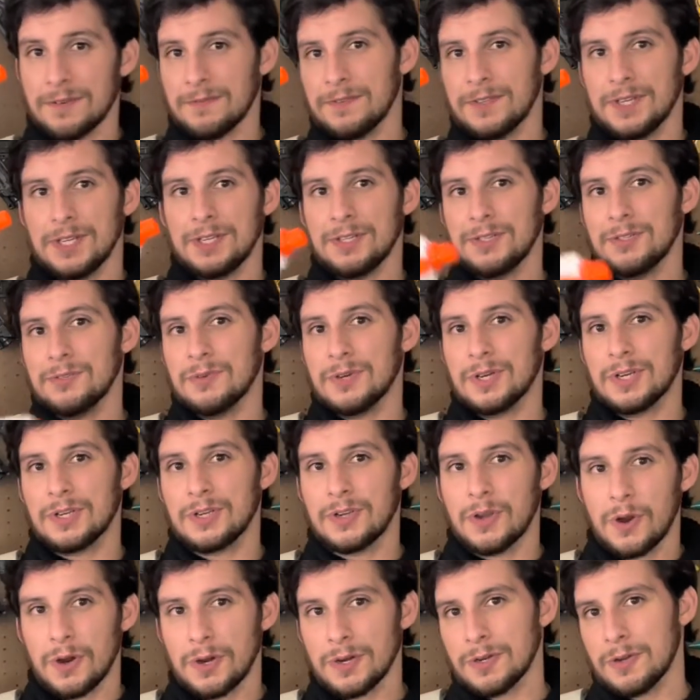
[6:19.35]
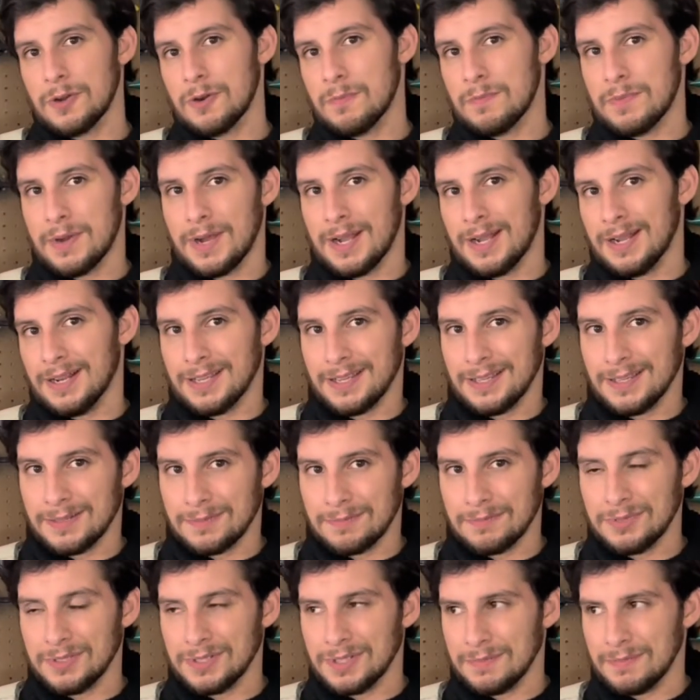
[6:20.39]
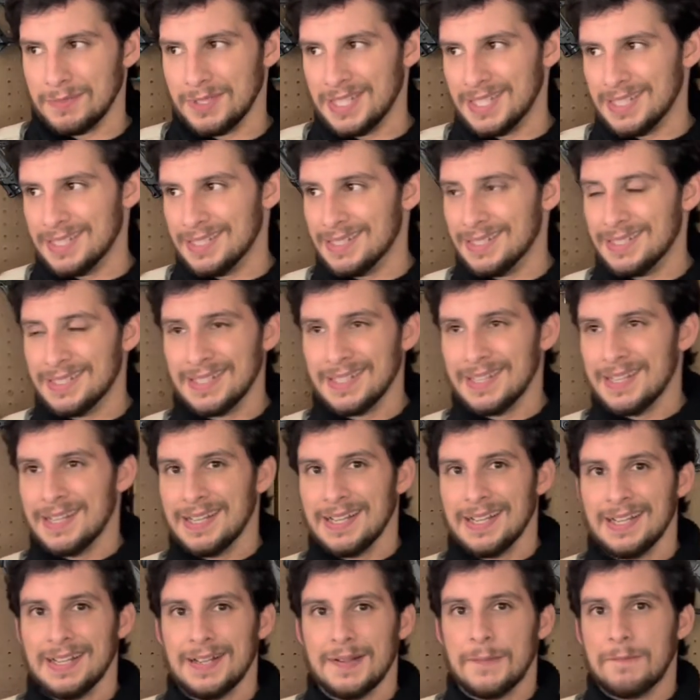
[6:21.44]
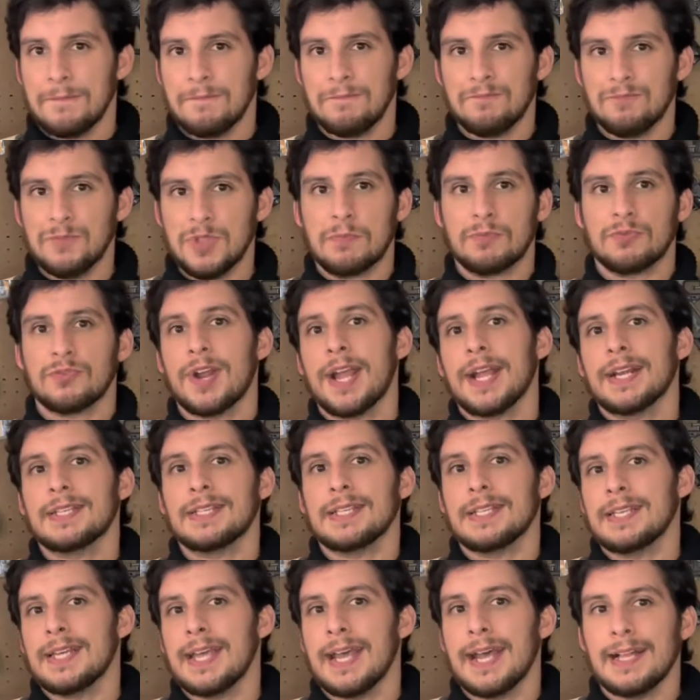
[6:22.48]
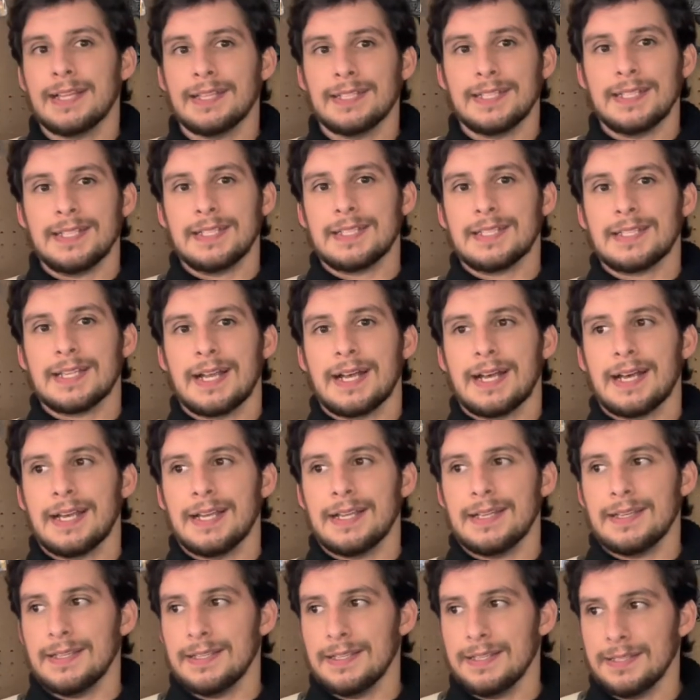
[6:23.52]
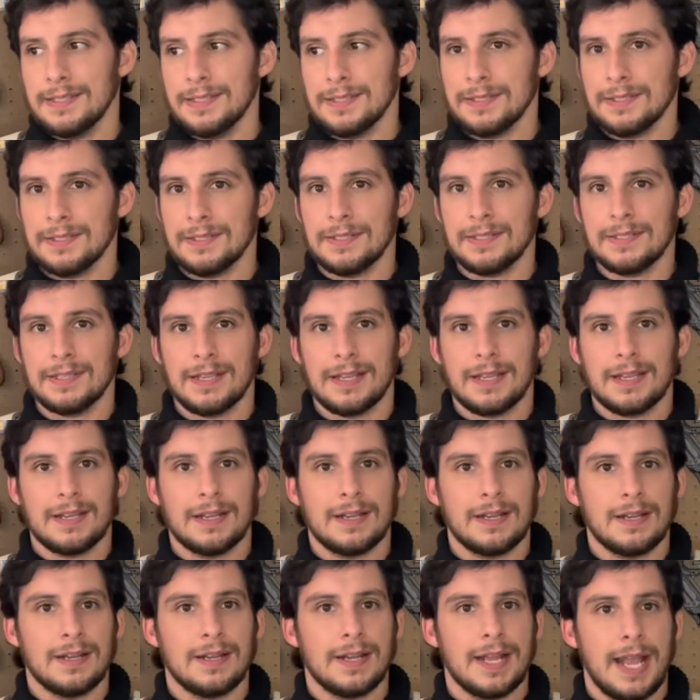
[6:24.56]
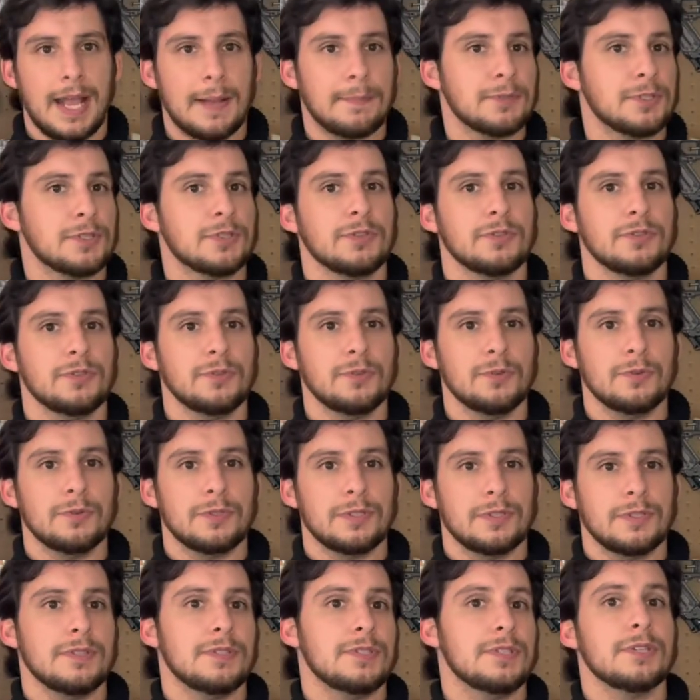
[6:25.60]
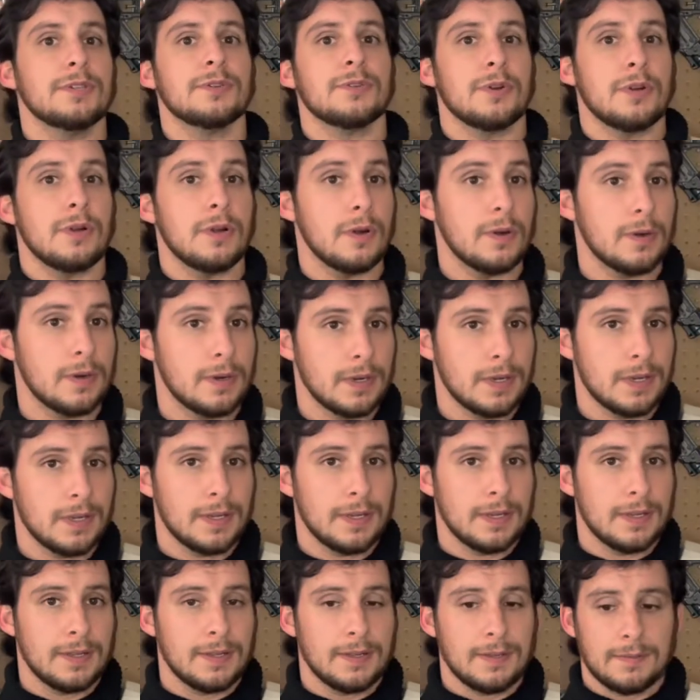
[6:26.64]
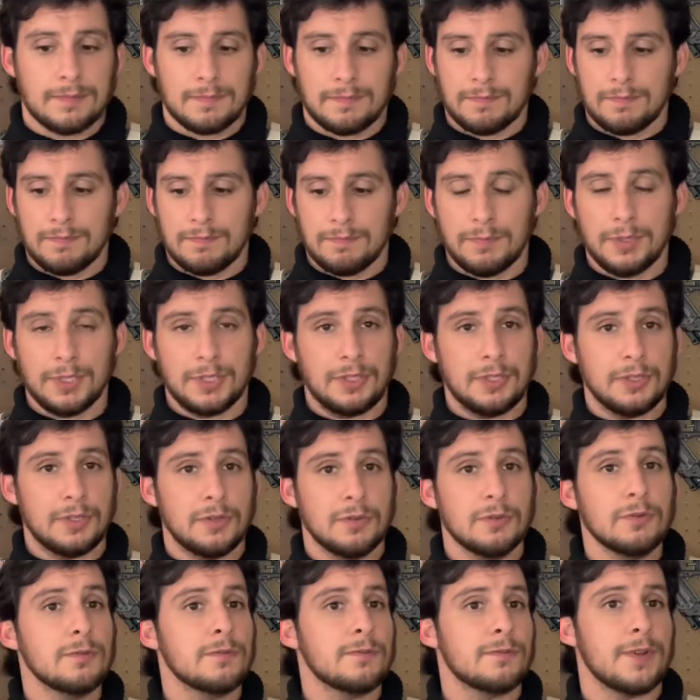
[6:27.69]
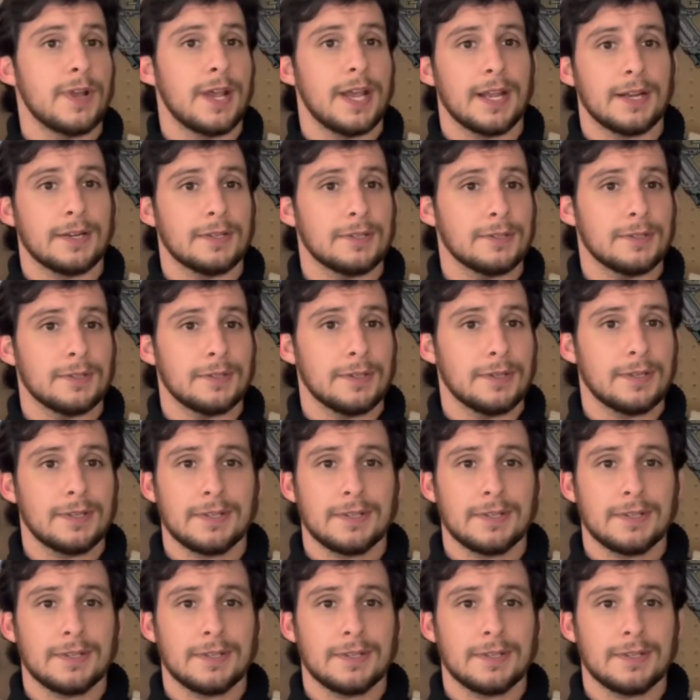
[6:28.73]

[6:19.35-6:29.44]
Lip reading: it into a cargo pocket, but I mean, the practicality side is absolute zero. But the cool factor,